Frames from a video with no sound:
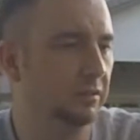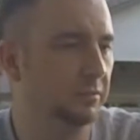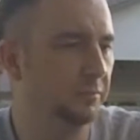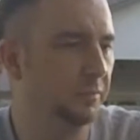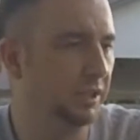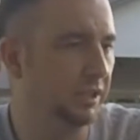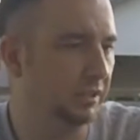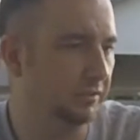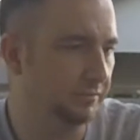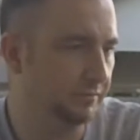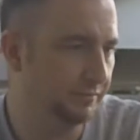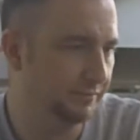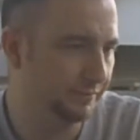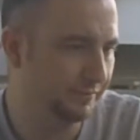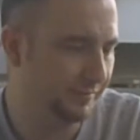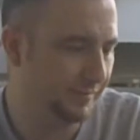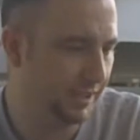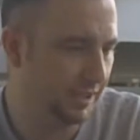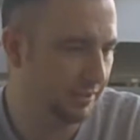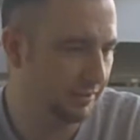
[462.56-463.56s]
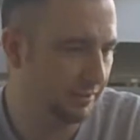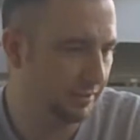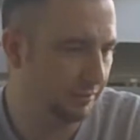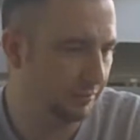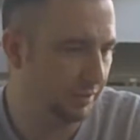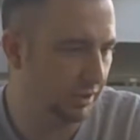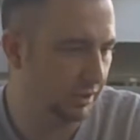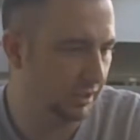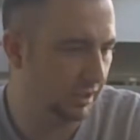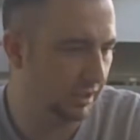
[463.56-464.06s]
but now that
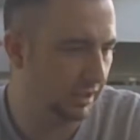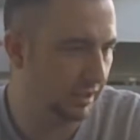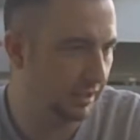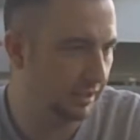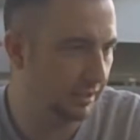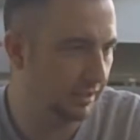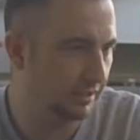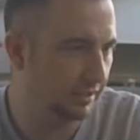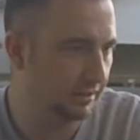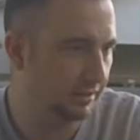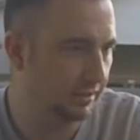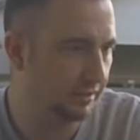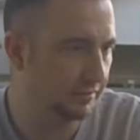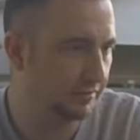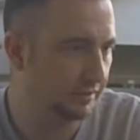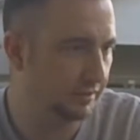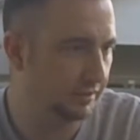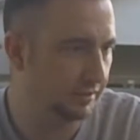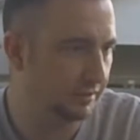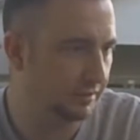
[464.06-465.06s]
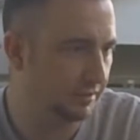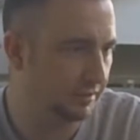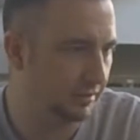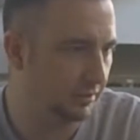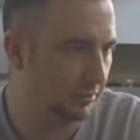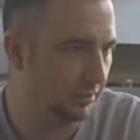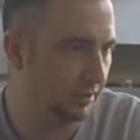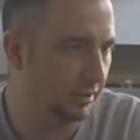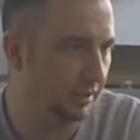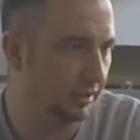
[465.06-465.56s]
I'm looking at it, I can definitely see
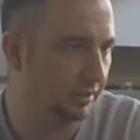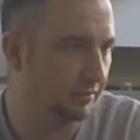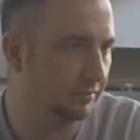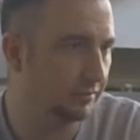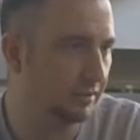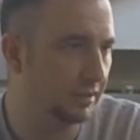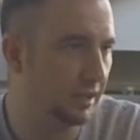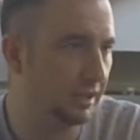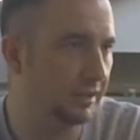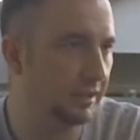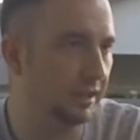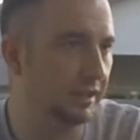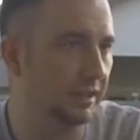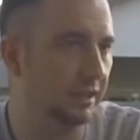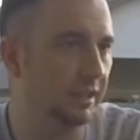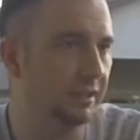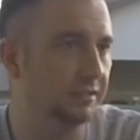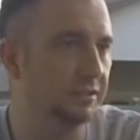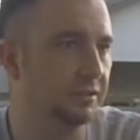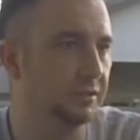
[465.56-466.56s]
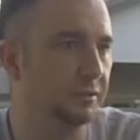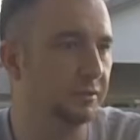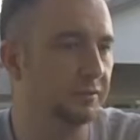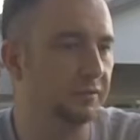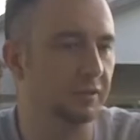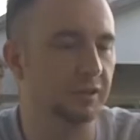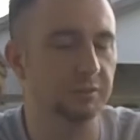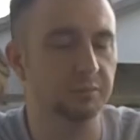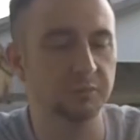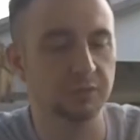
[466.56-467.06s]
where they got that 9/2
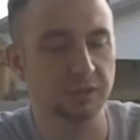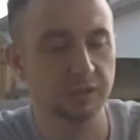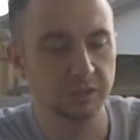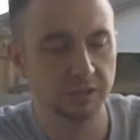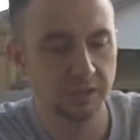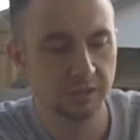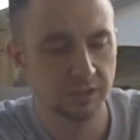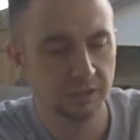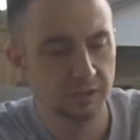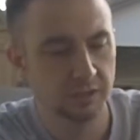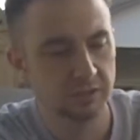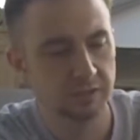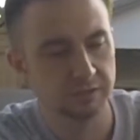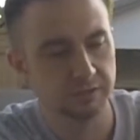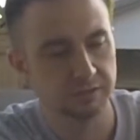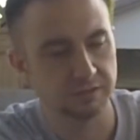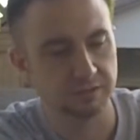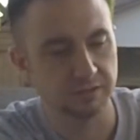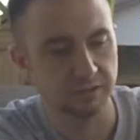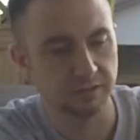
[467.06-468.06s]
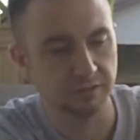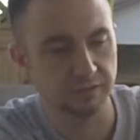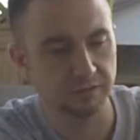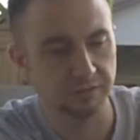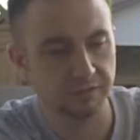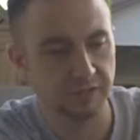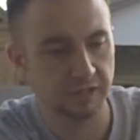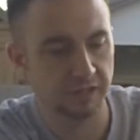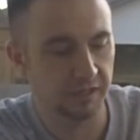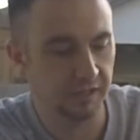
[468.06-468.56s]
from, but it's just another
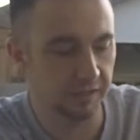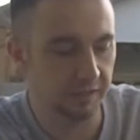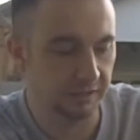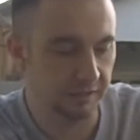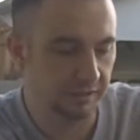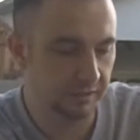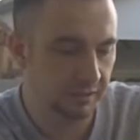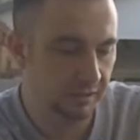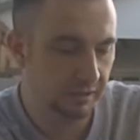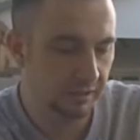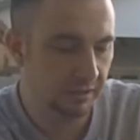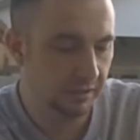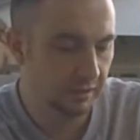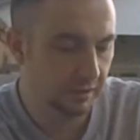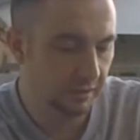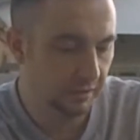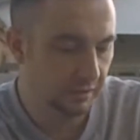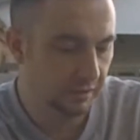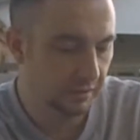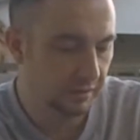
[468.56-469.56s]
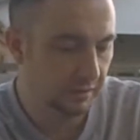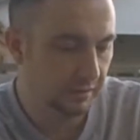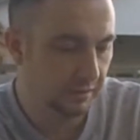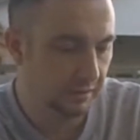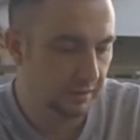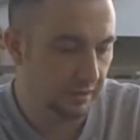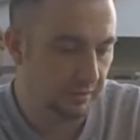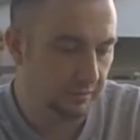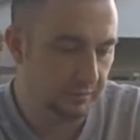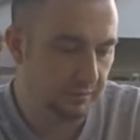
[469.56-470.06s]
variant
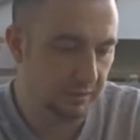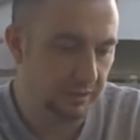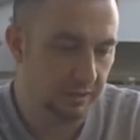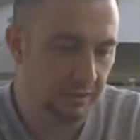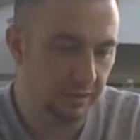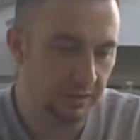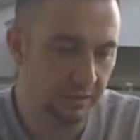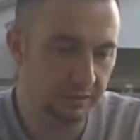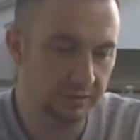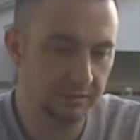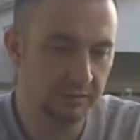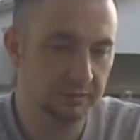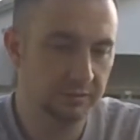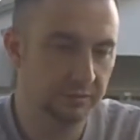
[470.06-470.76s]
there.